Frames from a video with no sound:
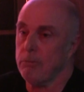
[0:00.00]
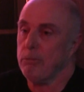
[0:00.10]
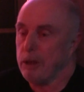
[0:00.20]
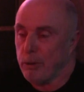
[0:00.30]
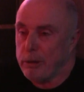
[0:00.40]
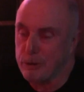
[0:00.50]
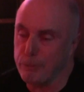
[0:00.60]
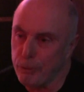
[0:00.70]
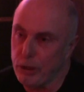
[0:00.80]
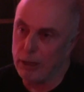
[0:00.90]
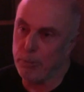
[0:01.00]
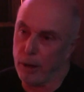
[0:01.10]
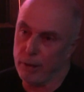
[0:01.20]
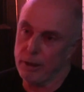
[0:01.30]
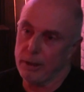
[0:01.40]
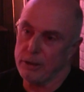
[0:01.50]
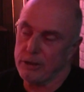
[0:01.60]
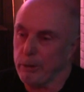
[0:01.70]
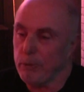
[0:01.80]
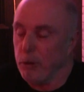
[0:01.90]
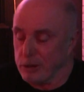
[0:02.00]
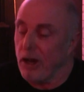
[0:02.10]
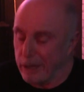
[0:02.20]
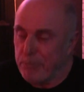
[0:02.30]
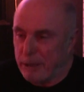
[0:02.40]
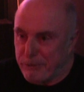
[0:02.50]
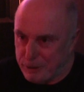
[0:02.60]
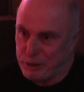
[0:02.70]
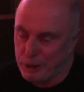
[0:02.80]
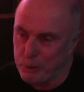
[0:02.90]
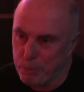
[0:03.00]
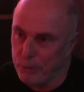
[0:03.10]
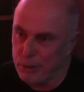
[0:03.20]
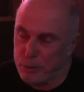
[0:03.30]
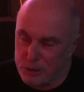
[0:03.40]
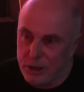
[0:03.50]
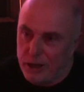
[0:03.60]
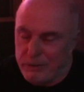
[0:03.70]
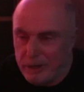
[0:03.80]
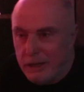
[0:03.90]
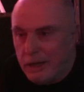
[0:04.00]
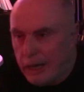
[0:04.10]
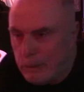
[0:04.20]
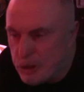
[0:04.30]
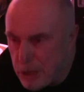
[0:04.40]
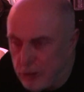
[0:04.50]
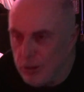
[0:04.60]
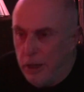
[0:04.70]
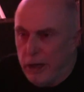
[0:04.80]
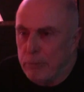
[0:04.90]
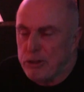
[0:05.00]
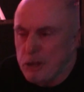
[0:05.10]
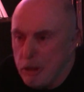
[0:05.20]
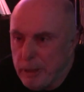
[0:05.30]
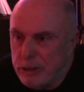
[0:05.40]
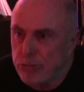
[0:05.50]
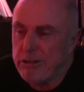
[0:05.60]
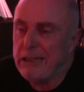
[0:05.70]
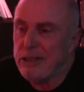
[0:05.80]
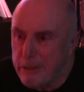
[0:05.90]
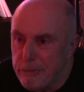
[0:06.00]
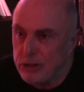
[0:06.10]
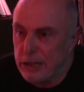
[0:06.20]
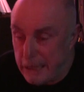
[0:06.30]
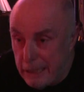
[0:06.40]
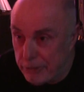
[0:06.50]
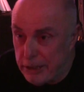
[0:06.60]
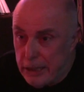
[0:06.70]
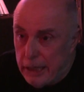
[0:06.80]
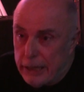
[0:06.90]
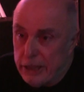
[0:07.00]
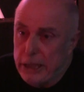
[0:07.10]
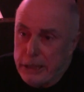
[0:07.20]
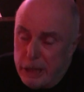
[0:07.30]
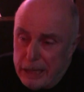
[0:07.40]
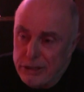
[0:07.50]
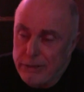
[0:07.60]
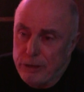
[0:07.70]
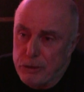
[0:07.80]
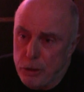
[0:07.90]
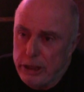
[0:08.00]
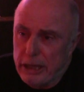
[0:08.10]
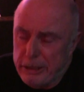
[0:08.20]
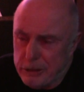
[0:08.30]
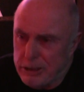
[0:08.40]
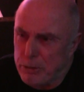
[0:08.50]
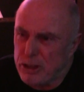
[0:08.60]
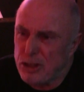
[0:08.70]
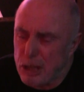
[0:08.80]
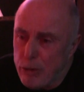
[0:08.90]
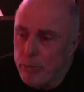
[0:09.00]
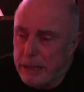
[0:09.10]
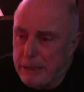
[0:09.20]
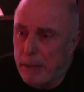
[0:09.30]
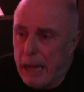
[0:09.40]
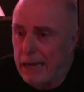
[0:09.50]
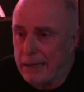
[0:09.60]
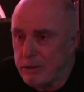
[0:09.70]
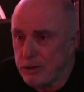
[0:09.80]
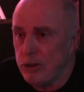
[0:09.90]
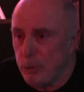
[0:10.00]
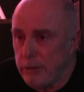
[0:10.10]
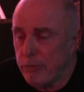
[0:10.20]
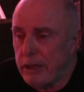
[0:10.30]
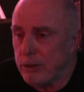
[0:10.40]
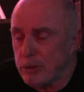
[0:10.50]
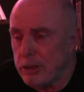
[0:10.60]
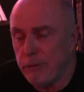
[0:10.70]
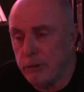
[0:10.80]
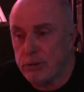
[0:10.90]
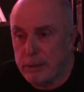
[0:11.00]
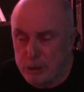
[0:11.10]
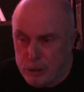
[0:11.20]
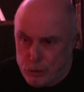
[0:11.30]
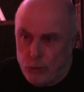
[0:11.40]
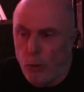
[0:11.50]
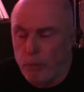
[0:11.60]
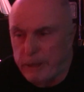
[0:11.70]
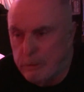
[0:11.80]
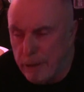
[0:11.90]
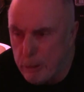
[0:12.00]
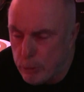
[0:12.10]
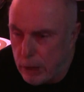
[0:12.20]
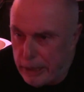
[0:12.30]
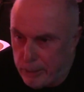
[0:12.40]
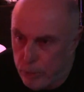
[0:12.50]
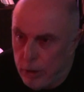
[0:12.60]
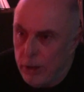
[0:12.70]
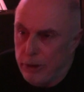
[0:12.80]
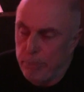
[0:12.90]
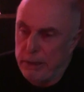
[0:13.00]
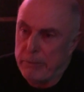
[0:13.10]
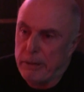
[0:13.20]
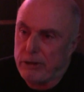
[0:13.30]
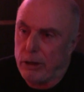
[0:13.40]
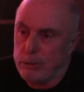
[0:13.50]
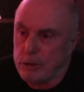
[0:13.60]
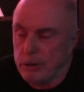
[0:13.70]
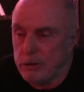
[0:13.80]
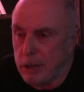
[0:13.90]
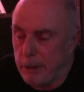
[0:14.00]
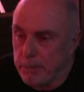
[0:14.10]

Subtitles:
we all went to the Foyer Bar. So it was like a big fish in a little pool. It was kind of and there was so much creativity here in the late 70s, early 80s. There were so many bands doing really good stuff. And of course, there was the Stort Beat record label that Billy Meadows and